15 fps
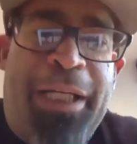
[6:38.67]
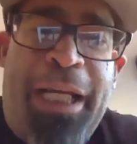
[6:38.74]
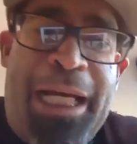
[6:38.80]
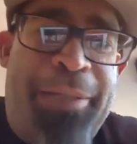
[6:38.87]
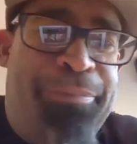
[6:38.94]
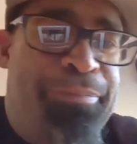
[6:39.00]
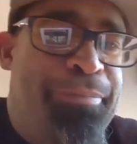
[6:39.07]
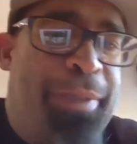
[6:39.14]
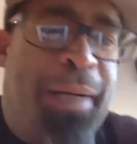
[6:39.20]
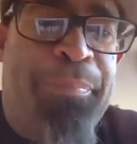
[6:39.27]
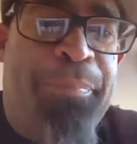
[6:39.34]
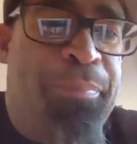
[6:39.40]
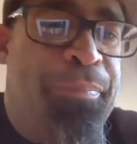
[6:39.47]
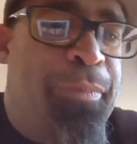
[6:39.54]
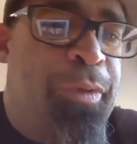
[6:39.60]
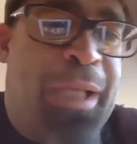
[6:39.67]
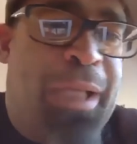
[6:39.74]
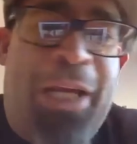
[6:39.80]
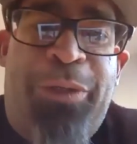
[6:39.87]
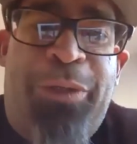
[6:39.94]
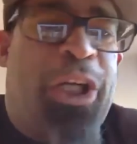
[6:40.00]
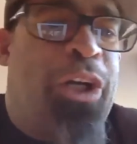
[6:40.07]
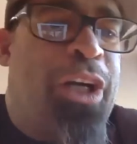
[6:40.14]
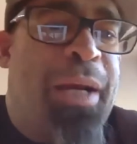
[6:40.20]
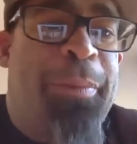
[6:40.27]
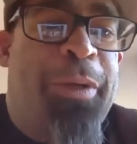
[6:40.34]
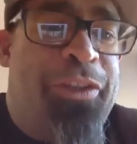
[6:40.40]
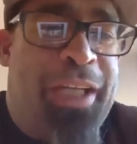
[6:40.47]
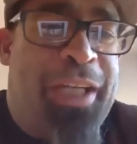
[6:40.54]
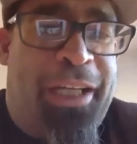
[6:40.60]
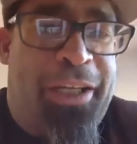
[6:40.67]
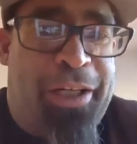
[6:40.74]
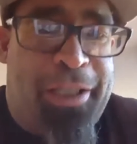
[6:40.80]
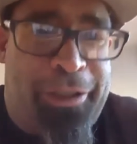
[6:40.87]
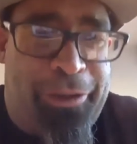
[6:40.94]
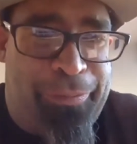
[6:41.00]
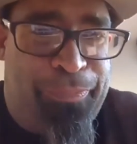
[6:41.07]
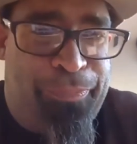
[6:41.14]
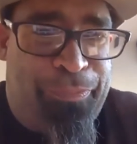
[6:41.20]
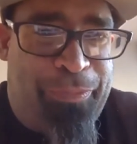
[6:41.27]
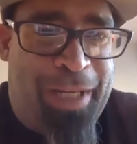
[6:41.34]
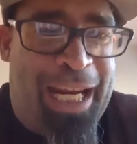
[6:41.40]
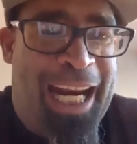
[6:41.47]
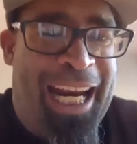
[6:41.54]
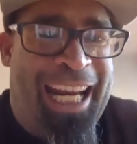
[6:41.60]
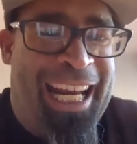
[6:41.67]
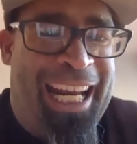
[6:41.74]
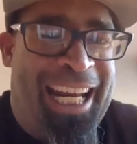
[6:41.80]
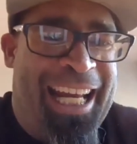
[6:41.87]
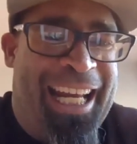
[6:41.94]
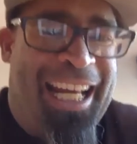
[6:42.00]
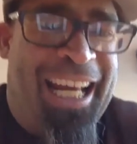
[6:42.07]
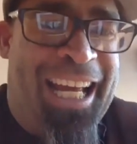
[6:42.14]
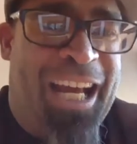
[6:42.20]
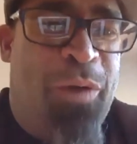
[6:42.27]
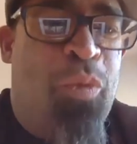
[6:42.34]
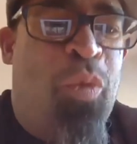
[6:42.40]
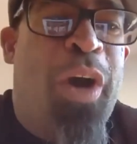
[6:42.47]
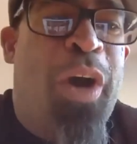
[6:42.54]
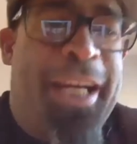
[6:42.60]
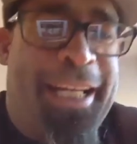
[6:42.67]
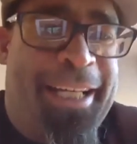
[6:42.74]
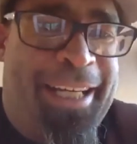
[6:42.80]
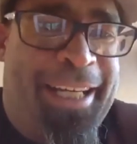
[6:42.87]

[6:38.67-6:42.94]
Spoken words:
I don't care how much that costs. I want it.